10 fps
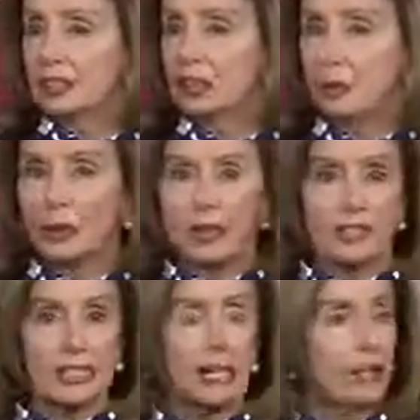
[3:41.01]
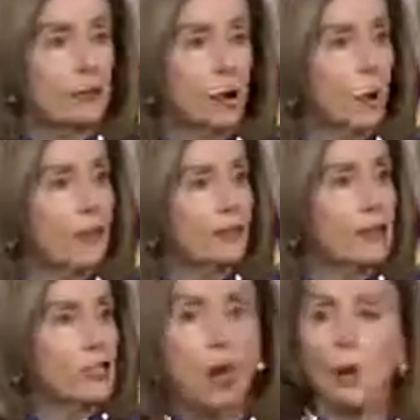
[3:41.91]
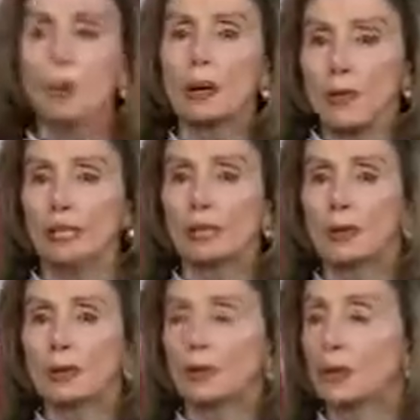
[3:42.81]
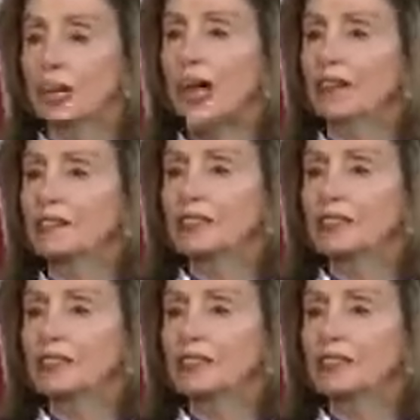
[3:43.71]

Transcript: Could we have saved all of these? No, but many we could have.